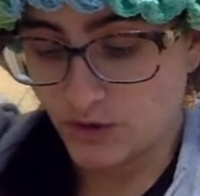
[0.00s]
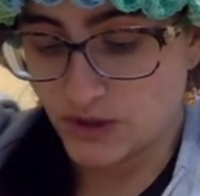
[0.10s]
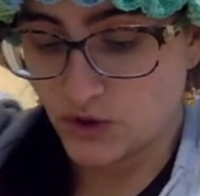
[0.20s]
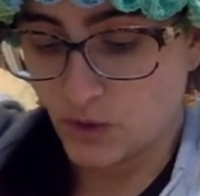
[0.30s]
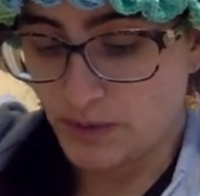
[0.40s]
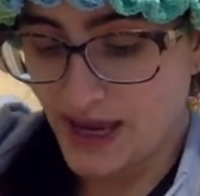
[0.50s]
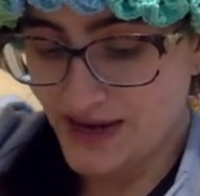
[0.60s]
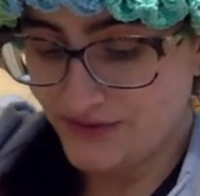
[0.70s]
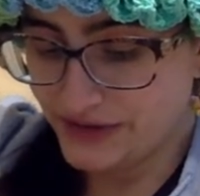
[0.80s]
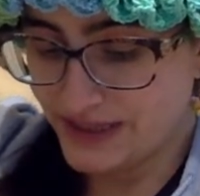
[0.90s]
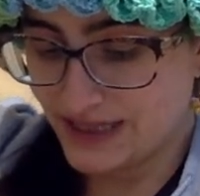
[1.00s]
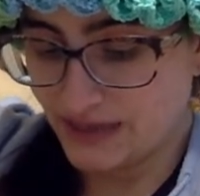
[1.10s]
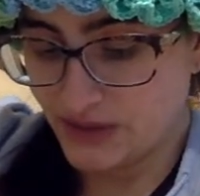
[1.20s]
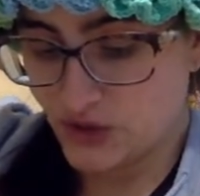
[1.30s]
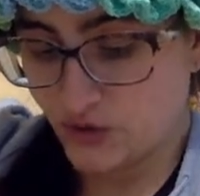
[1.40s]
was so painfully
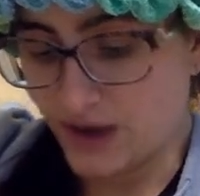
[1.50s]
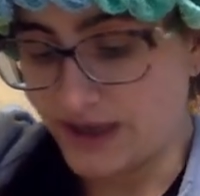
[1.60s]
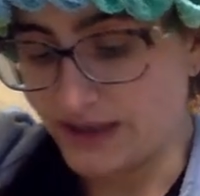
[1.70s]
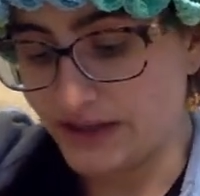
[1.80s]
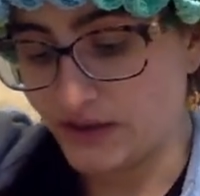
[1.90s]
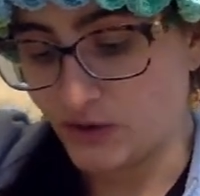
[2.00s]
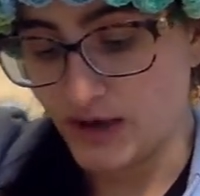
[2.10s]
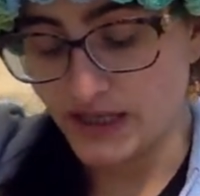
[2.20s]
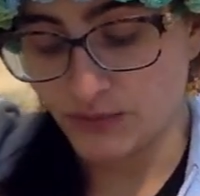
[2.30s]
demonstrated in the Great